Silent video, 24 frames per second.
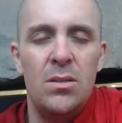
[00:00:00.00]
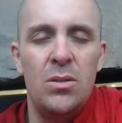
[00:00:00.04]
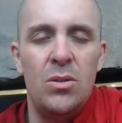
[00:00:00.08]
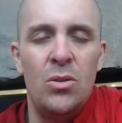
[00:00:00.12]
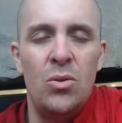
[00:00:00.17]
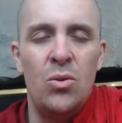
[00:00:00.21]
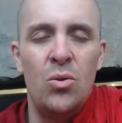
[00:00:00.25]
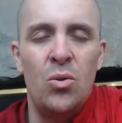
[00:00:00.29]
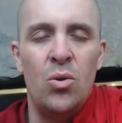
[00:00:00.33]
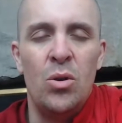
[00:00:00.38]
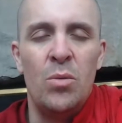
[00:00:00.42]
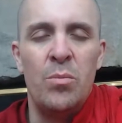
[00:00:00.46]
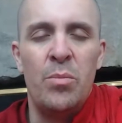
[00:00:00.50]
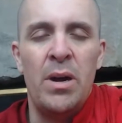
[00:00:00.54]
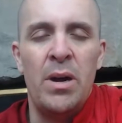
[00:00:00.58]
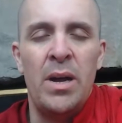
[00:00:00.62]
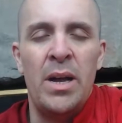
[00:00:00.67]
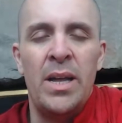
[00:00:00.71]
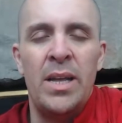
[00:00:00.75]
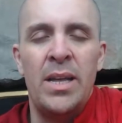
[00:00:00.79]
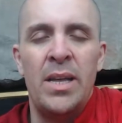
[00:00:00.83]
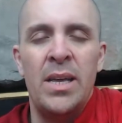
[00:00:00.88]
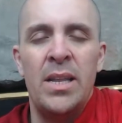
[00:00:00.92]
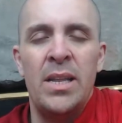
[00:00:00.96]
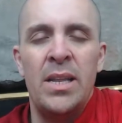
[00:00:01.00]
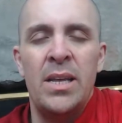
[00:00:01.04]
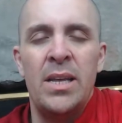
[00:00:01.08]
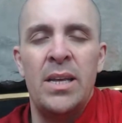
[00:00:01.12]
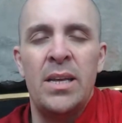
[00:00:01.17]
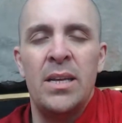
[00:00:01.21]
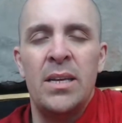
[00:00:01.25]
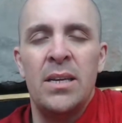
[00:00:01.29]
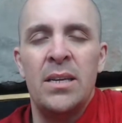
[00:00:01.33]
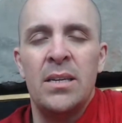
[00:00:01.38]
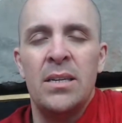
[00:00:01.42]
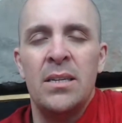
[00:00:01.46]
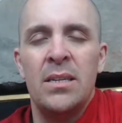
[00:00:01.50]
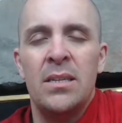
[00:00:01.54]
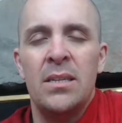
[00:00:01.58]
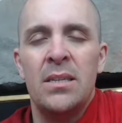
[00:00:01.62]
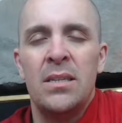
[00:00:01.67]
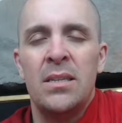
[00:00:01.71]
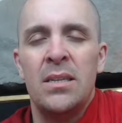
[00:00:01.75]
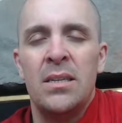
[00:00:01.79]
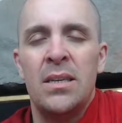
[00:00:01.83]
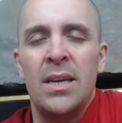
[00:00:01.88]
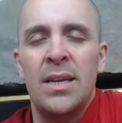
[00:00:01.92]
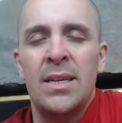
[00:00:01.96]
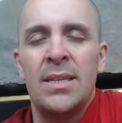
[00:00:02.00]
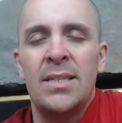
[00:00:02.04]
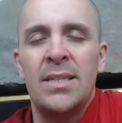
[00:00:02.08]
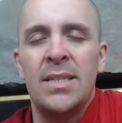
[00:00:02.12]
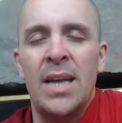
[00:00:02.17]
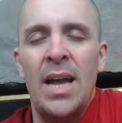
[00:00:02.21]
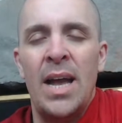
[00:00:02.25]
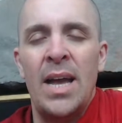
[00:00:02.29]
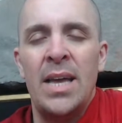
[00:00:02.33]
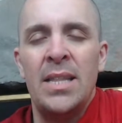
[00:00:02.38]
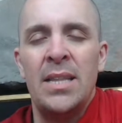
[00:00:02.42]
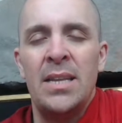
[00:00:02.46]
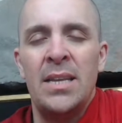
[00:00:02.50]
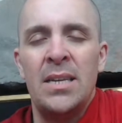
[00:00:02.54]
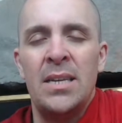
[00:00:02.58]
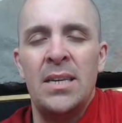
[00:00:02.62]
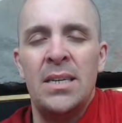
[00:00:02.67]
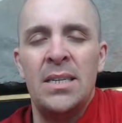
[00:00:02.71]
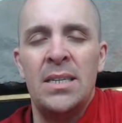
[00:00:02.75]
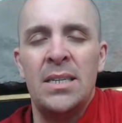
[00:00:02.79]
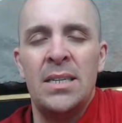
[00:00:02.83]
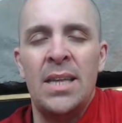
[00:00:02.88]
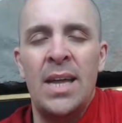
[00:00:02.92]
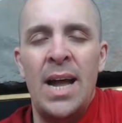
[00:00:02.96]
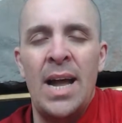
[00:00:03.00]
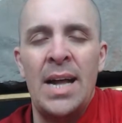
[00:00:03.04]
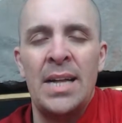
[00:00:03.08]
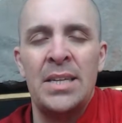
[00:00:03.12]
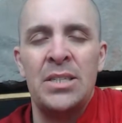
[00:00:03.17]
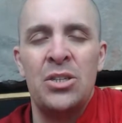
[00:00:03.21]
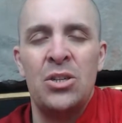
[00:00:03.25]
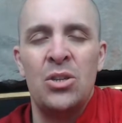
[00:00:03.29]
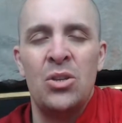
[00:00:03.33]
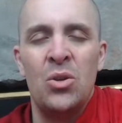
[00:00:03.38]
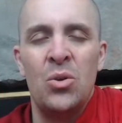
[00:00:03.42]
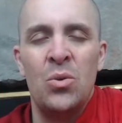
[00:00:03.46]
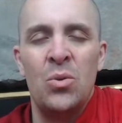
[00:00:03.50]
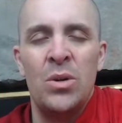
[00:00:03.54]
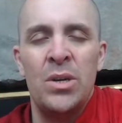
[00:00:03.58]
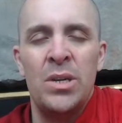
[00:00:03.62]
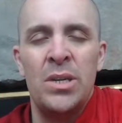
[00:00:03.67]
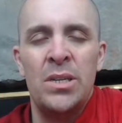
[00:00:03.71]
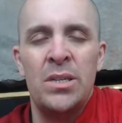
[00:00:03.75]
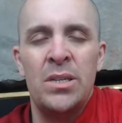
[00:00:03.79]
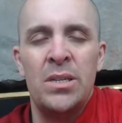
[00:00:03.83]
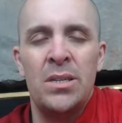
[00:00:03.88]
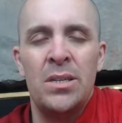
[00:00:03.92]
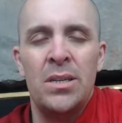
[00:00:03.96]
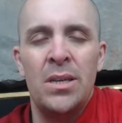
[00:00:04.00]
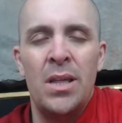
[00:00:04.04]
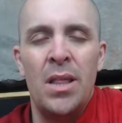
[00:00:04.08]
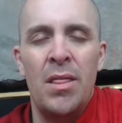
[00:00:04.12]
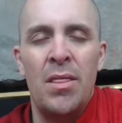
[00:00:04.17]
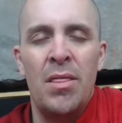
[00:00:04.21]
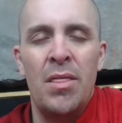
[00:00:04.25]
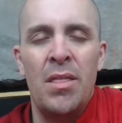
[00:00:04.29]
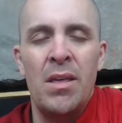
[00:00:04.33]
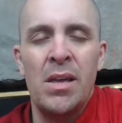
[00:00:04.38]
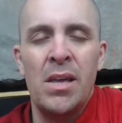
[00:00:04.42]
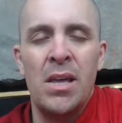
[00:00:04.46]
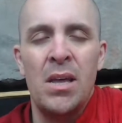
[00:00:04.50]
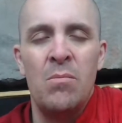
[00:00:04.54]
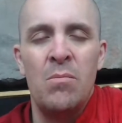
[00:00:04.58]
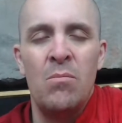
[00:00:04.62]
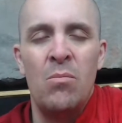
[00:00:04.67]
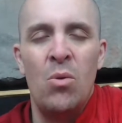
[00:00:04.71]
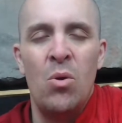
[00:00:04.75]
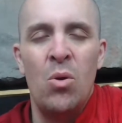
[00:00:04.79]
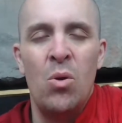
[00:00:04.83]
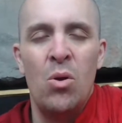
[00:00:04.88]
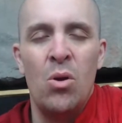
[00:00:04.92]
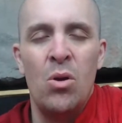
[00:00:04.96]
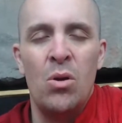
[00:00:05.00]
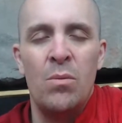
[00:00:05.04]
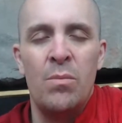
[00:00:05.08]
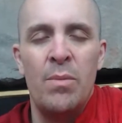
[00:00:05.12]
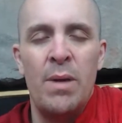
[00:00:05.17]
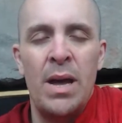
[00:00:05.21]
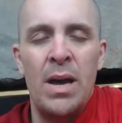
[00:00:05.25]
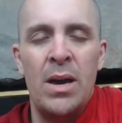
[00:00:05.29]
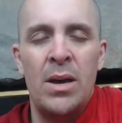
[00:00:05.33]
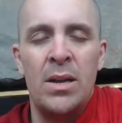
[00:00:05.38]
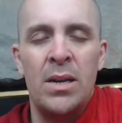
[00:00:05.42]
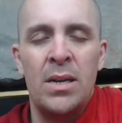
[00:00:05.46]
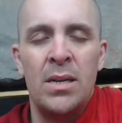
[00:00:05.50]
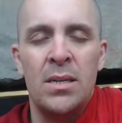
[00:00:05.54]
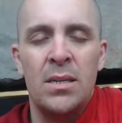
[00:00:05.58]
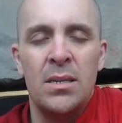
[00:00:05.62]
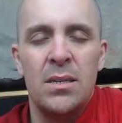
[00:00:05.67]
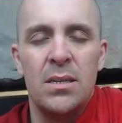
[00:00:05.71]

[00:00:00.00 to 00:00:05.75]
nor by getting excited and attached to it and thinking more about it.